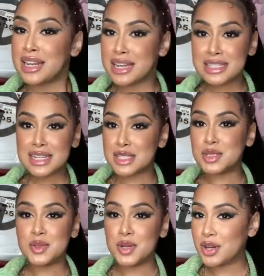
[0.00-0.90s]
Let's get
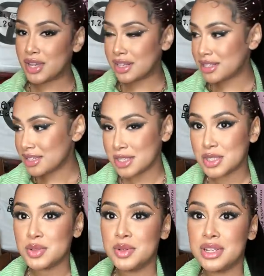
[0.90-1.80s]
into it. Okay, let's get
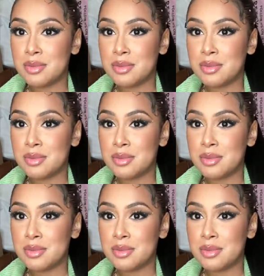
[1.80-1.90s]
into it.